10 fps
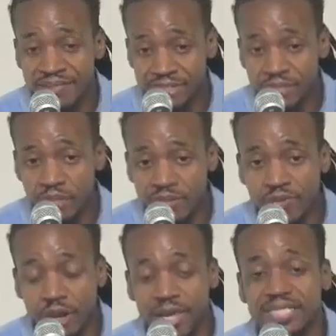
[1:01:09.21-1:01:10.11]
And don't get me
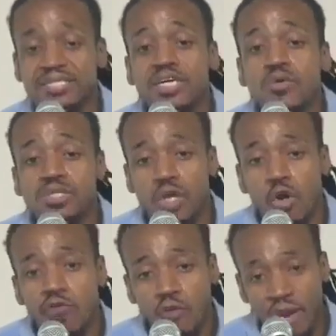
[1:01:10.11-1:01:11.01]
wrong, it still was
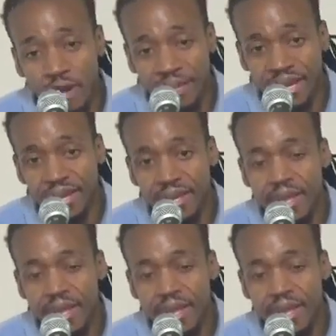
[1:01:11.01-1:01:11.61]
overwhelming,